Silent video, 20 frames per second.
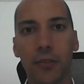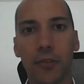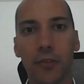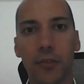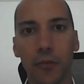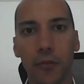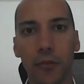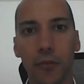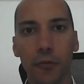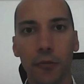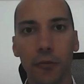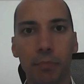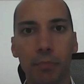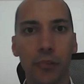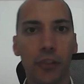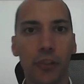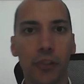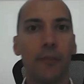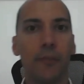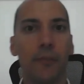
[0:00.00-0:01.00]
to
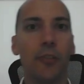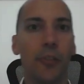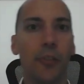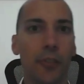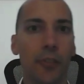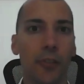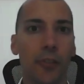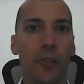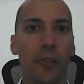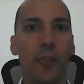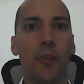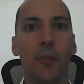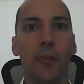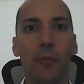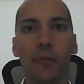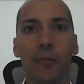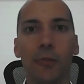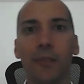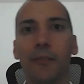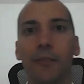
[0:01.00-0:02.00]
push for your
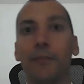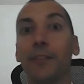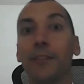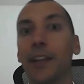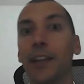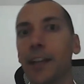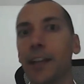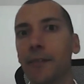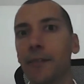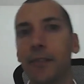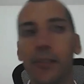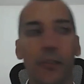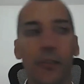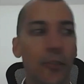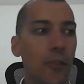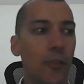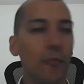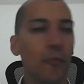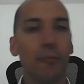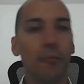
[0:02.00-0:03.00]
own flavor,
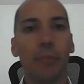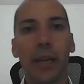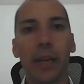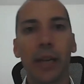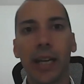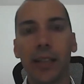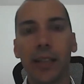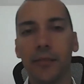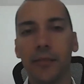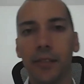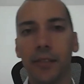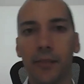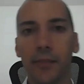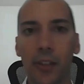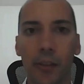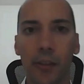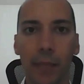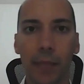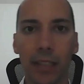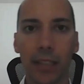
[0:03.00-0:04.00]
your own brand of
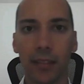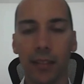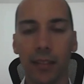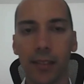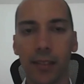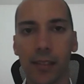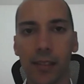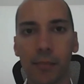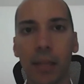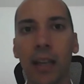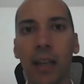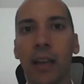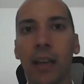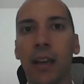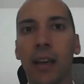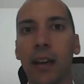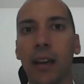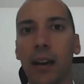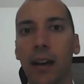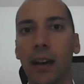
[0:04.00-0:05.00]
environmentalism.
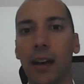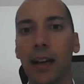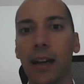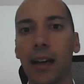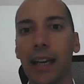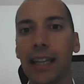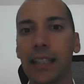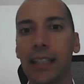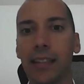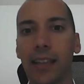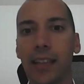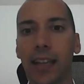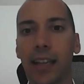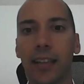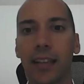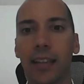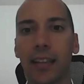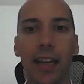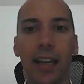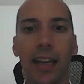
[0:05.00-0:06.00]
And in
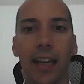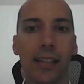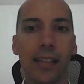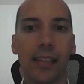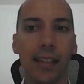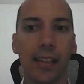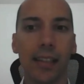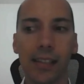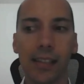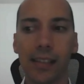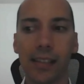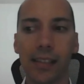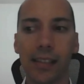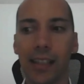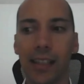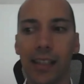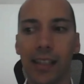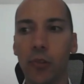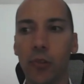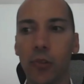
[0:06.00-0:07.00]
that case, it is
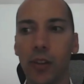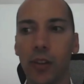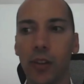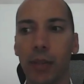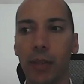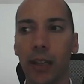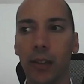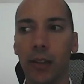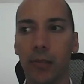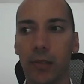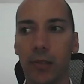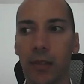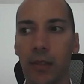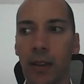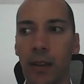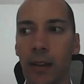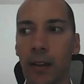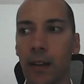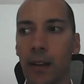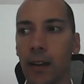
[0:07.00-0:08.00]
again more about,
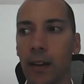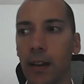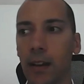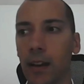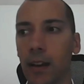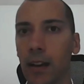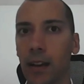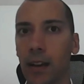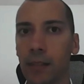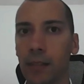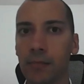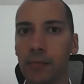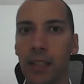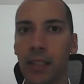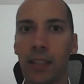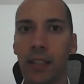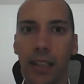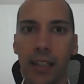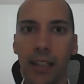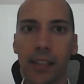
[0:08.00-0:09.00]

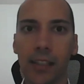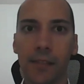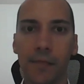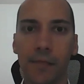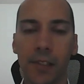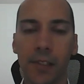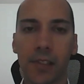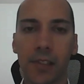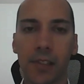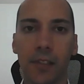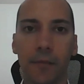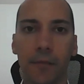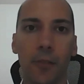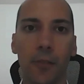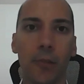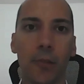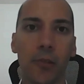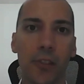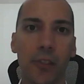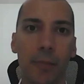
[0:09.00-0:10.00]
it is first and
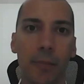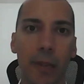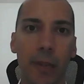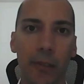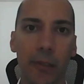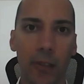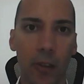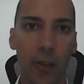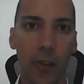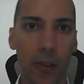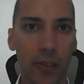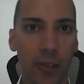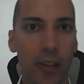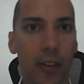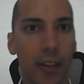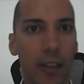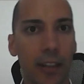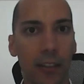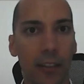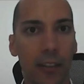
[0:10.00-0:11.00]
foremost about
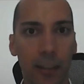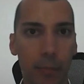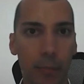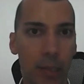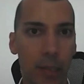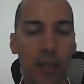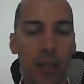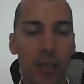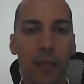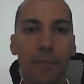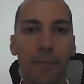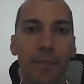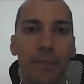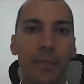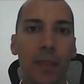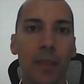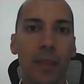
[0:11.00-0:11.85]
autarky and liberty,